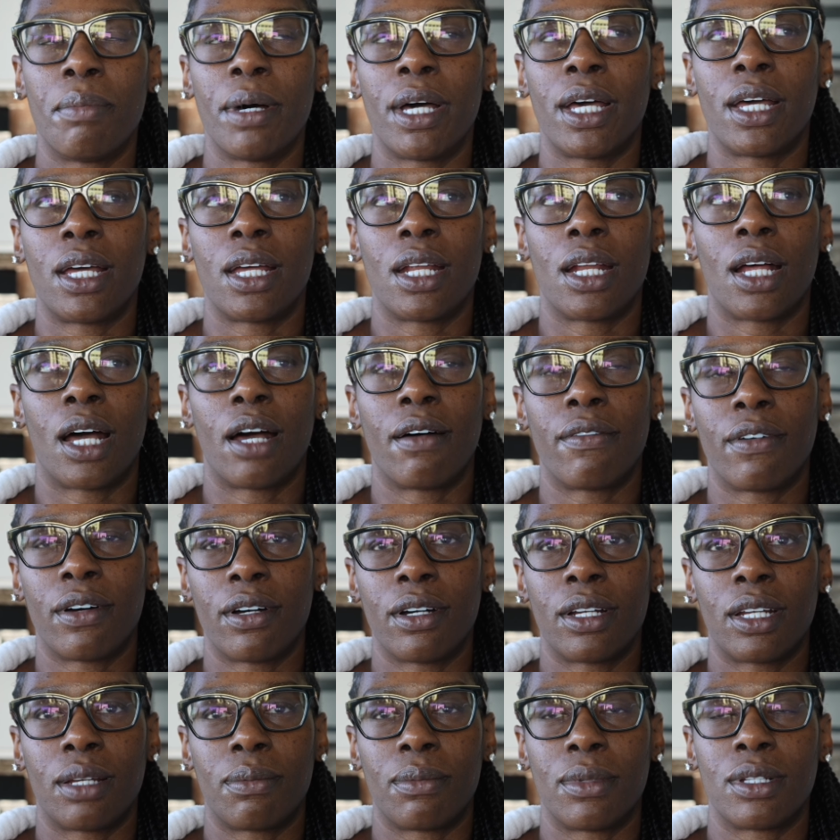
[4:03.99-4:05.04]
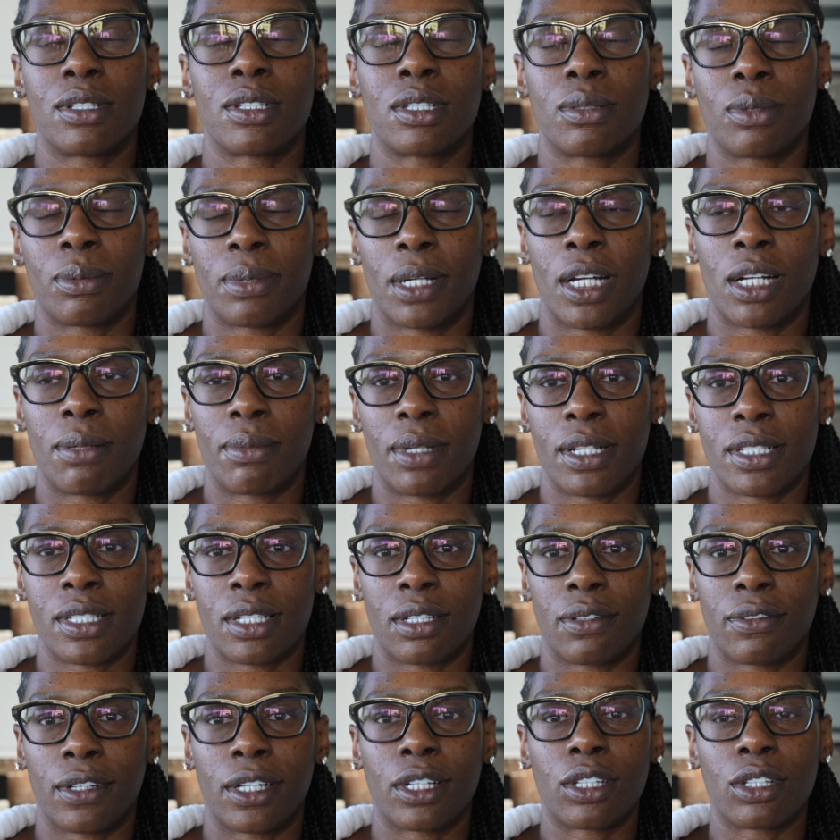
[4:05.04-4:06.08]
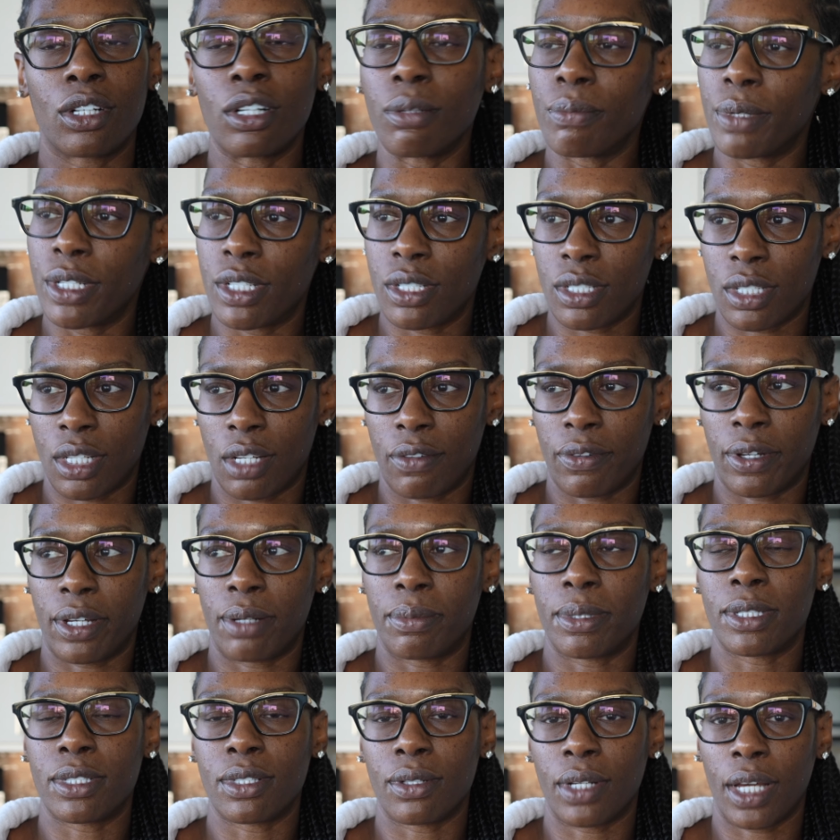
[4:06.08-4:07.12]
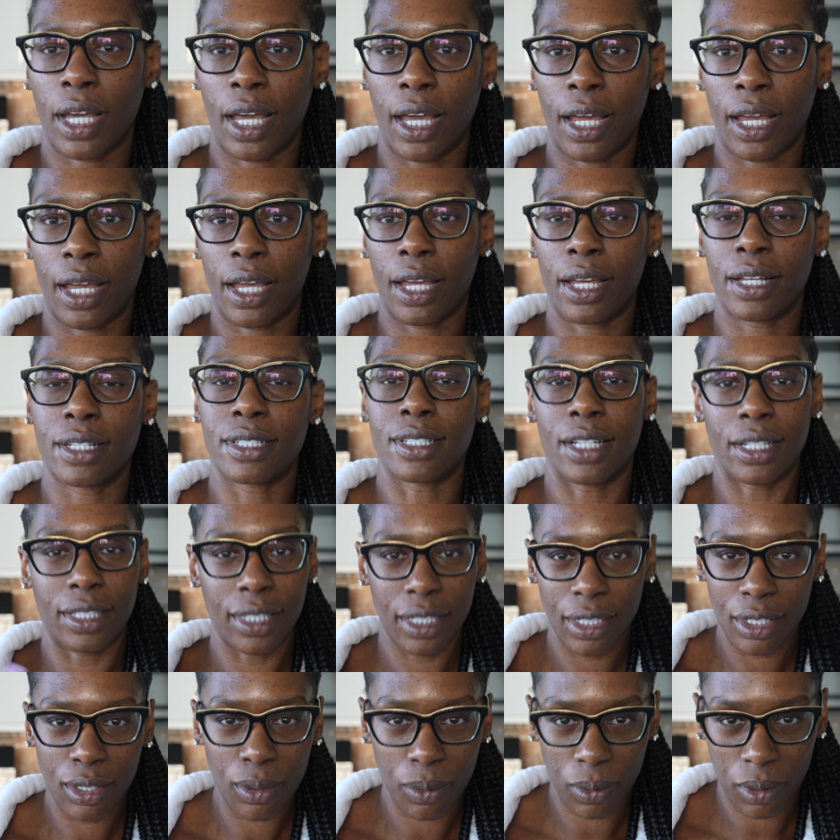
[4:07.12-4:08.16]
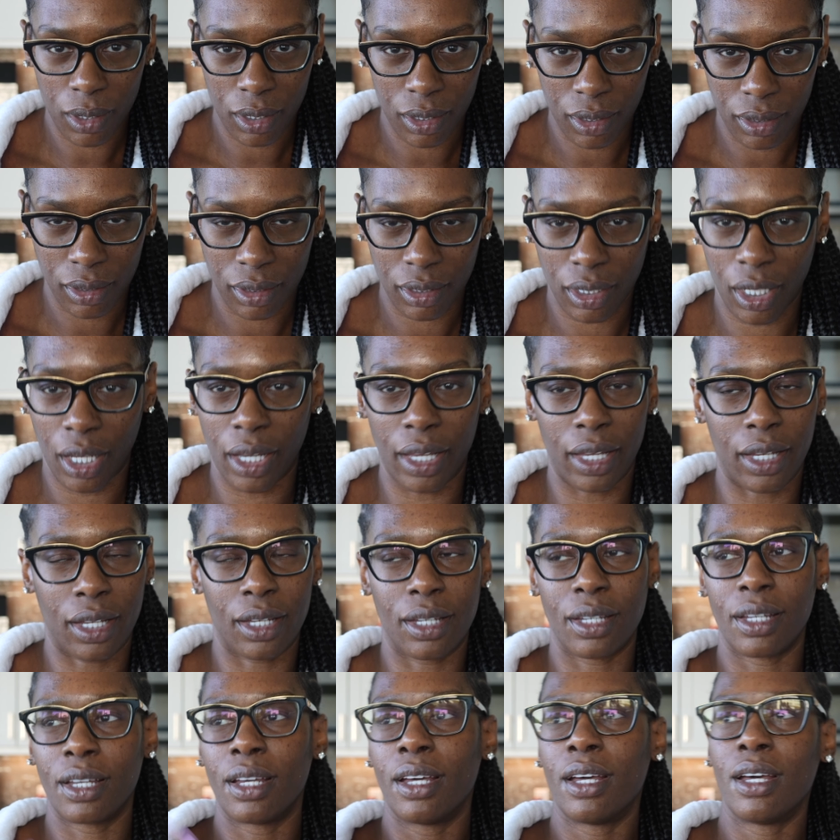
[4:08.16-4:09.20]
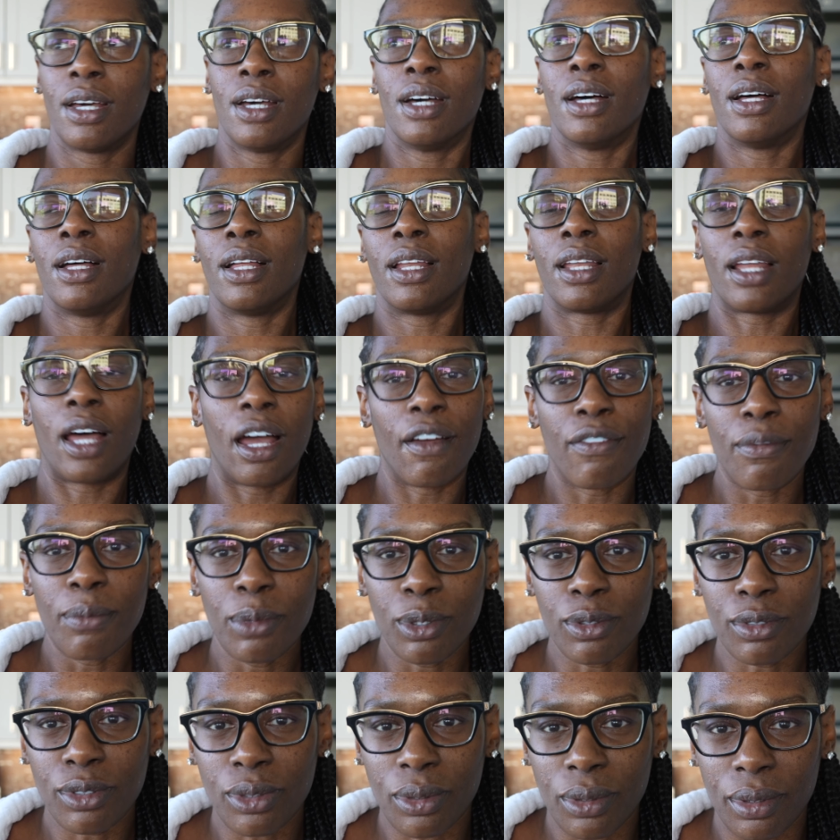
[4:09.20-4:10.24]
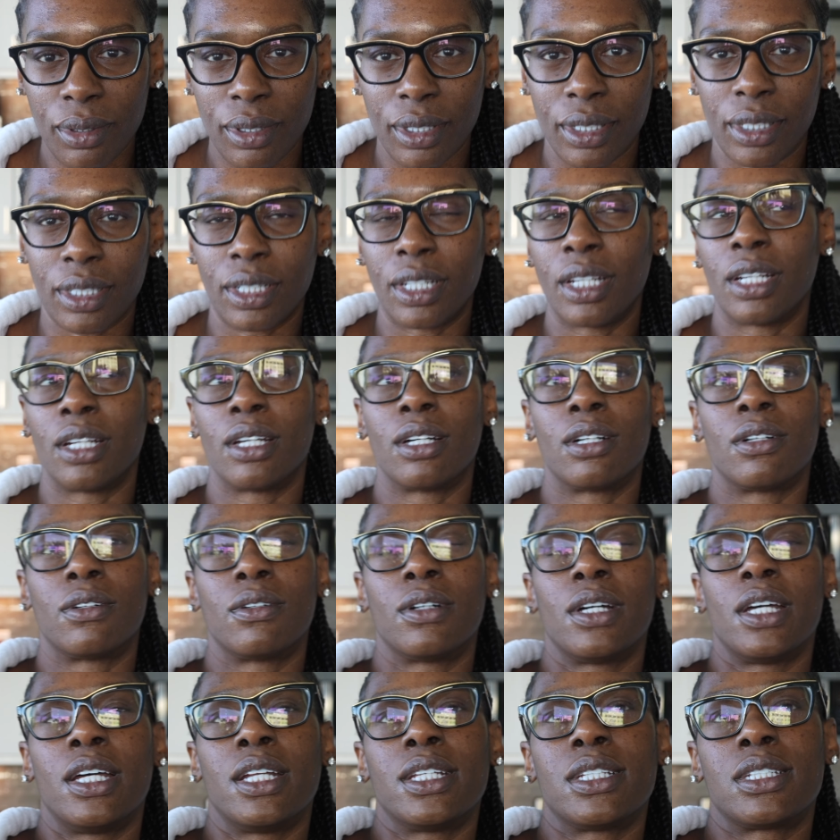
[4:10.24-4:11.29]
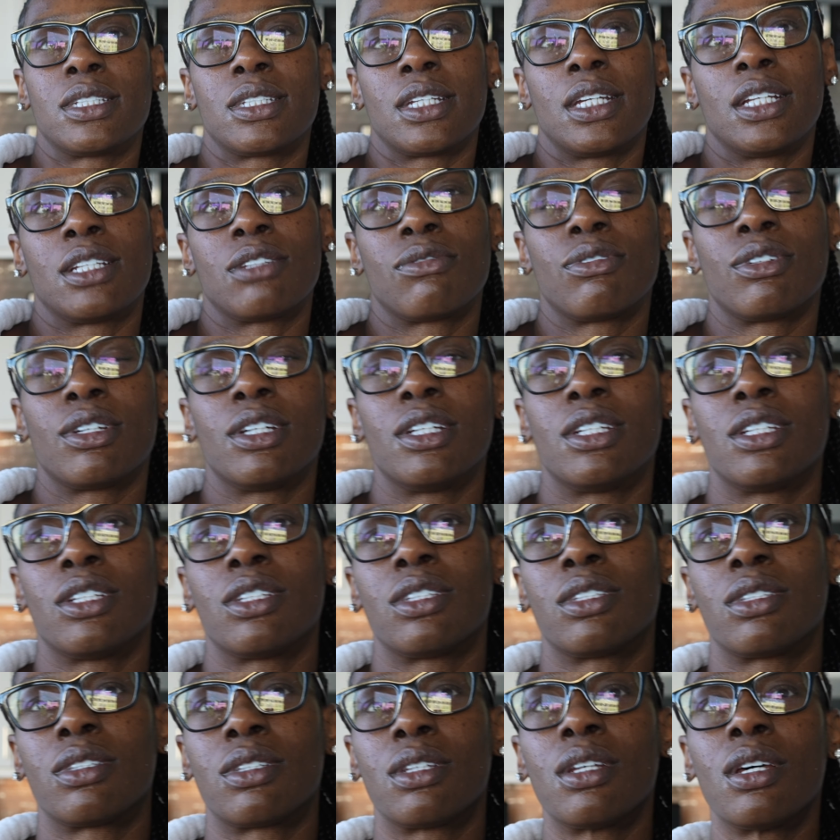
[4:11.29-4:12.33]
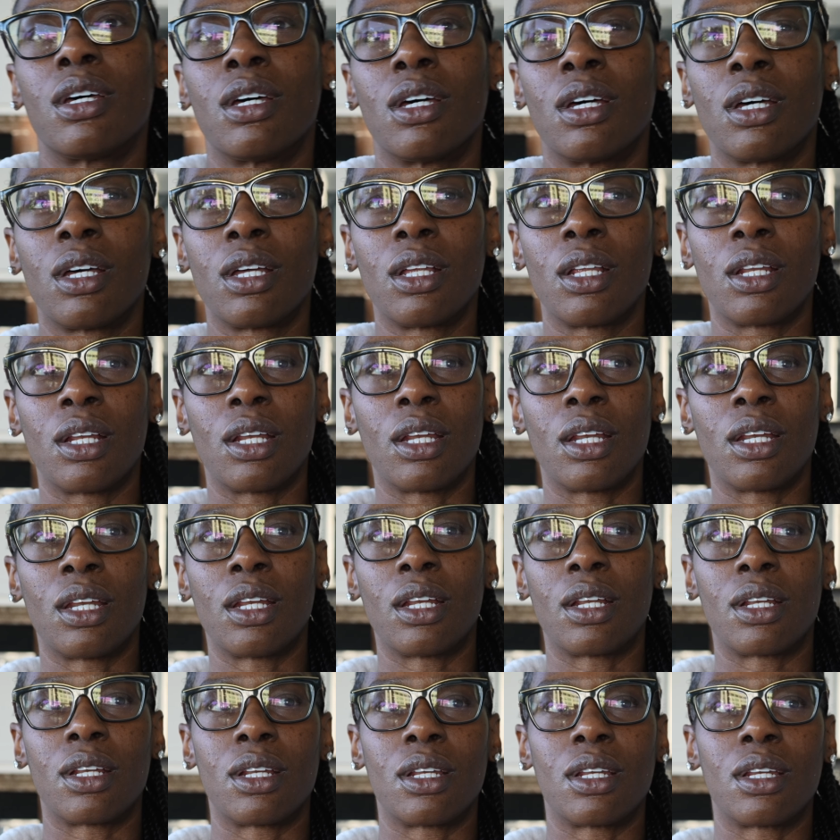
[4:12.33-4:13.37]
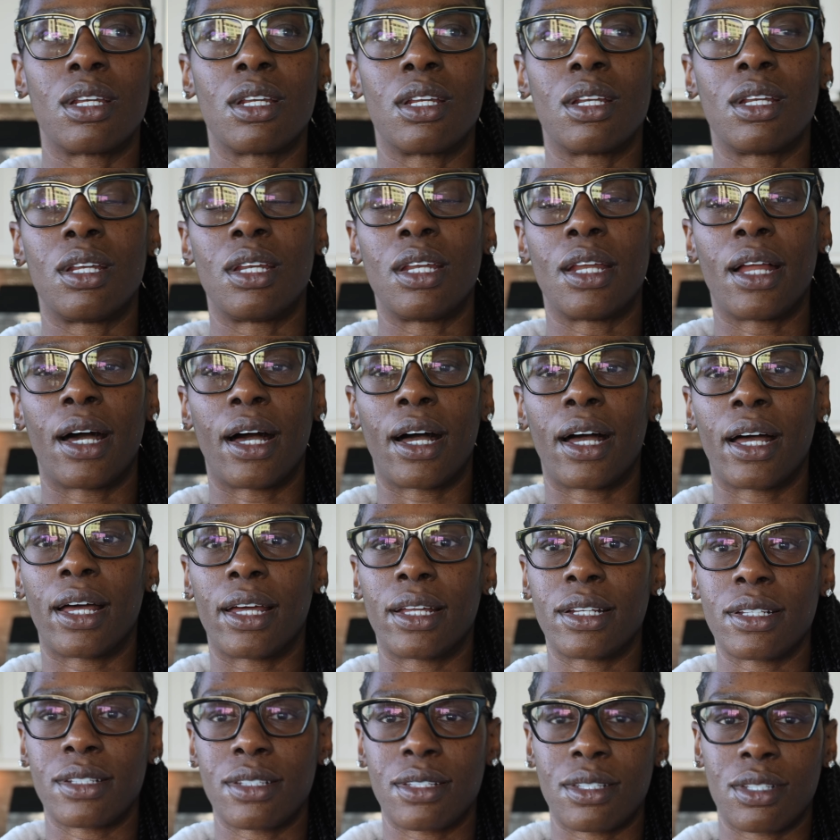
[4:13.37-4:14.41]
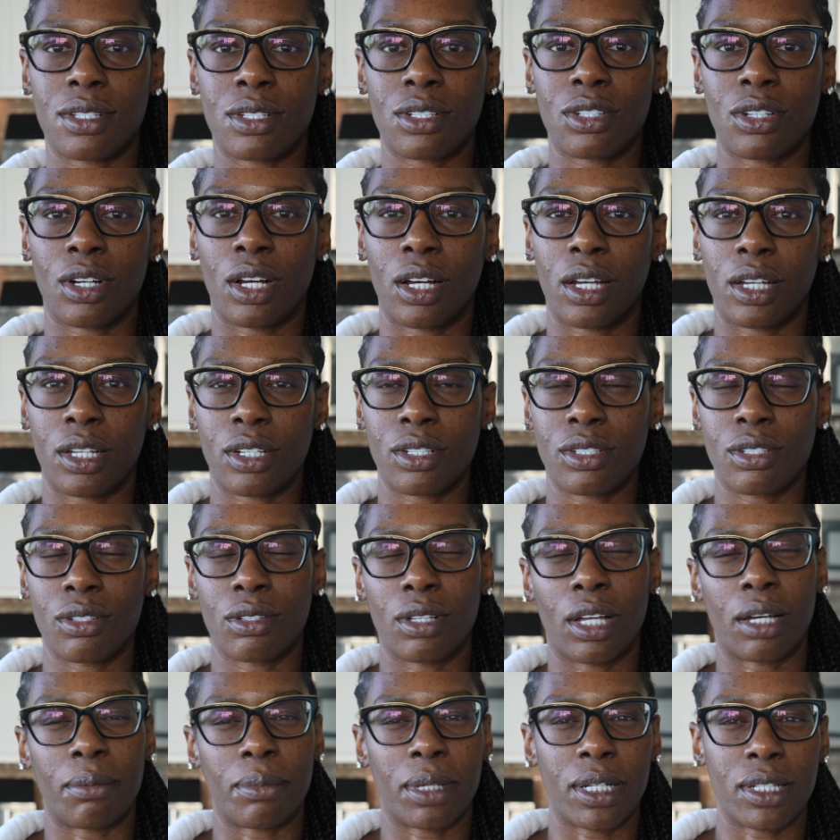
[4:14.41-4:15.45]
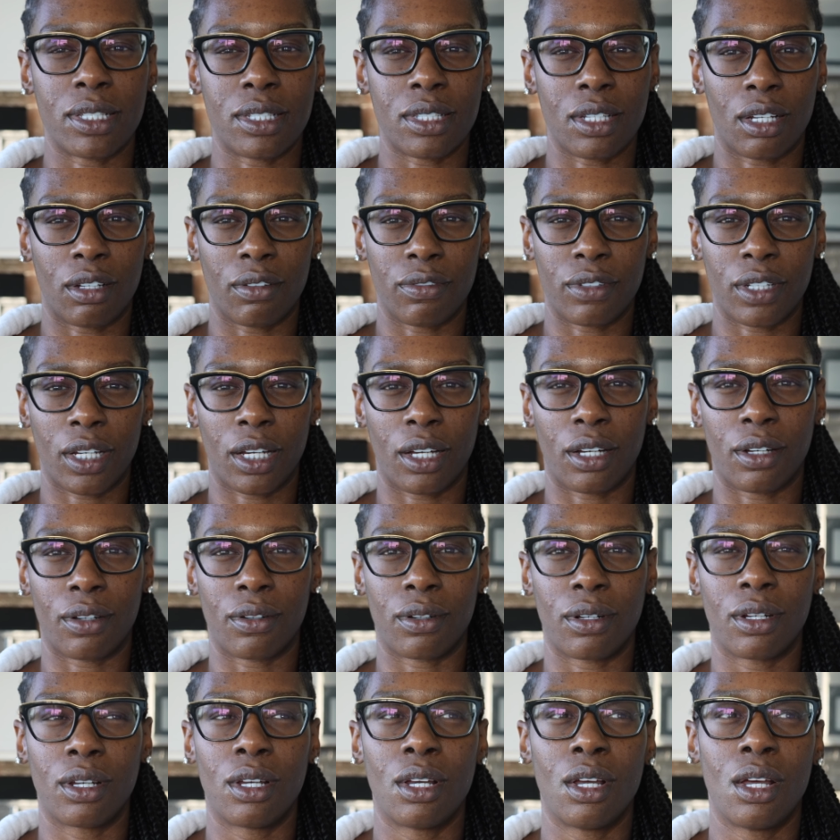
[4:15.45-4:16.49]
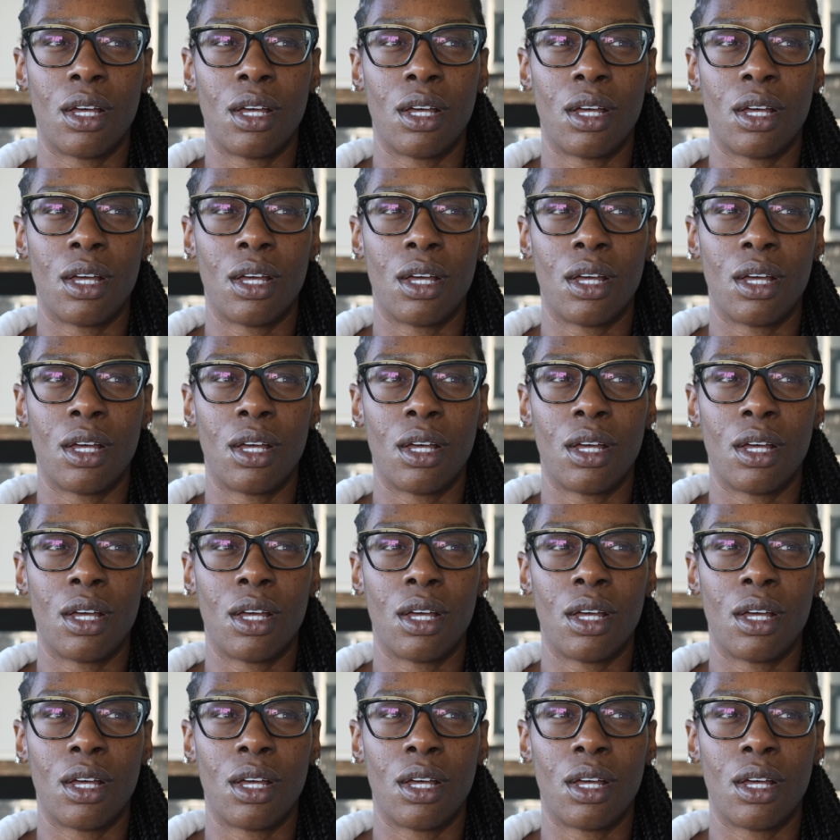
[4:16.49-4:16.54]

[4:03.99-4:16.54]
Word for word: But I've already mentally prepared myself. Like, don't beat yourself up. It's okay. It's not the end of the world. Like, life moves on. You know, it's it's really just not trying to let myself down.